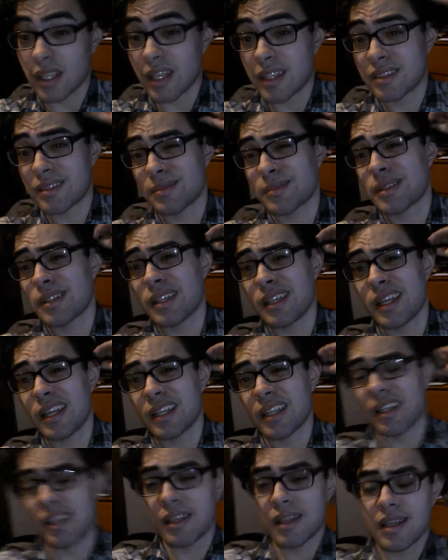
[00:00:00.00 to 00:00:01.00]
you guys some good
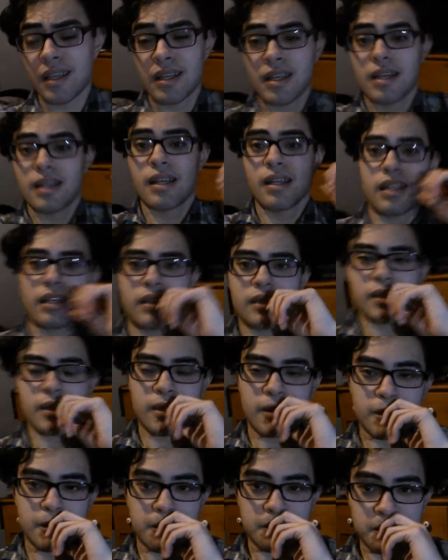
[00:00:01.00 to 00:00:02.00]
lighting.
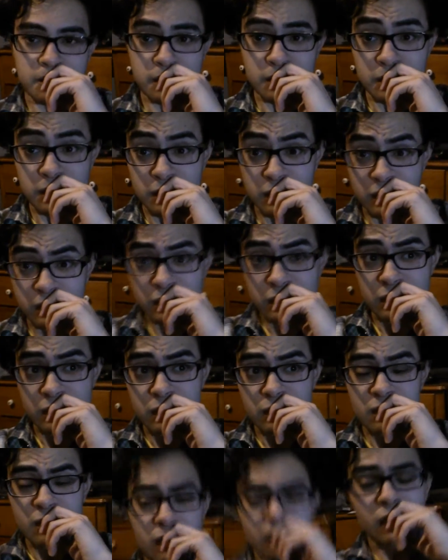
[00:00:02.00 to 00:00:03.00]
Um,
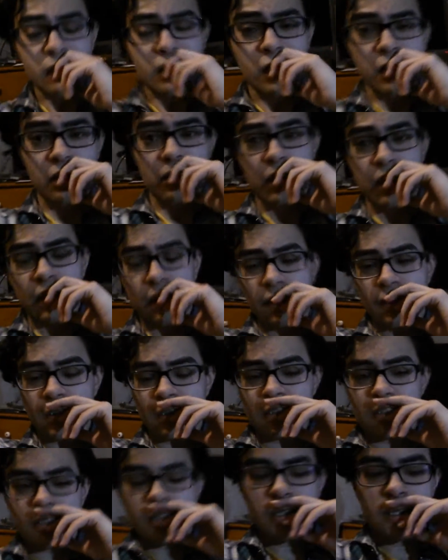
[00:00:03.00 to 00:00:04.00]
what
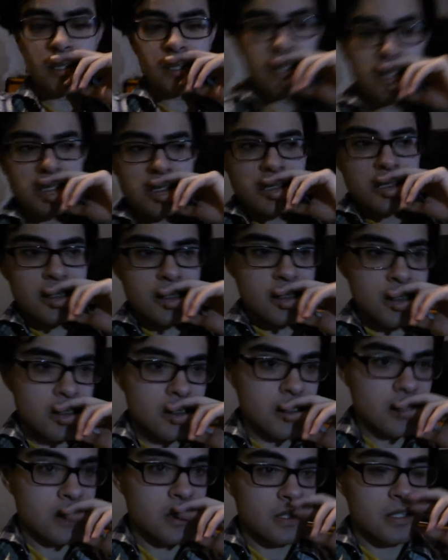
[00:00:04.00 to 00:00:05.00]
else? Uh,
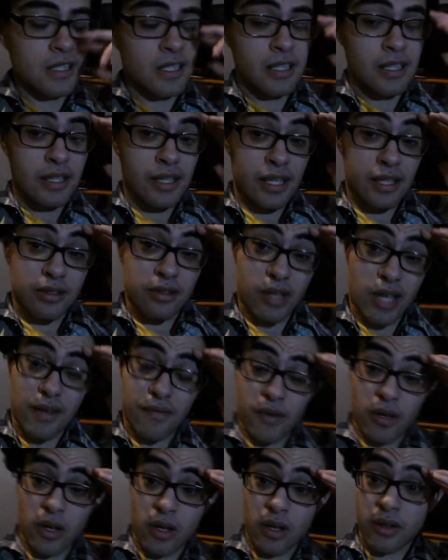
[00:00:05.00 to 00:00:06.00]
yeah, so I
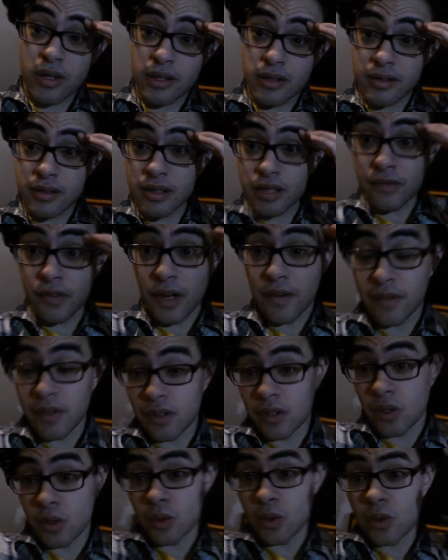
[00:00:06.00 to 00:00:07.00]
have all this stuff I have to
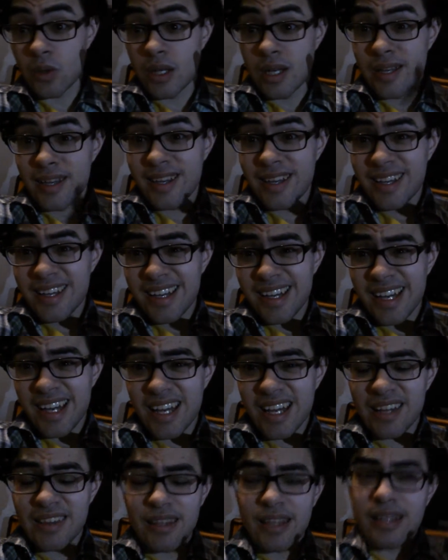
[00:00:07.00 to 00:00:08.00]
do.
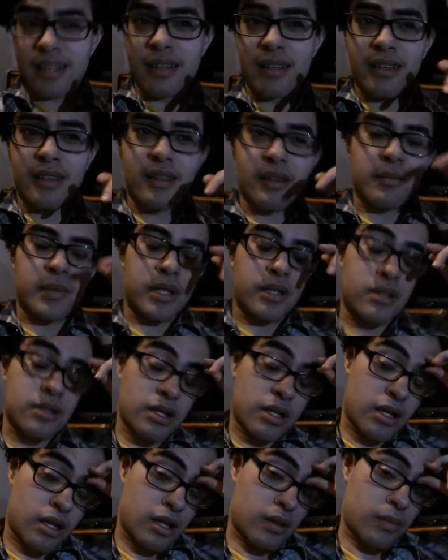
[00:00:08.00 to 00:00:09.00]
And then my
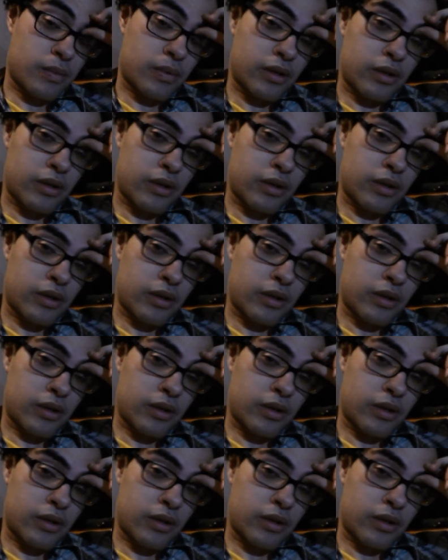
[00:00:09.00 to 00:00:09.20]
job,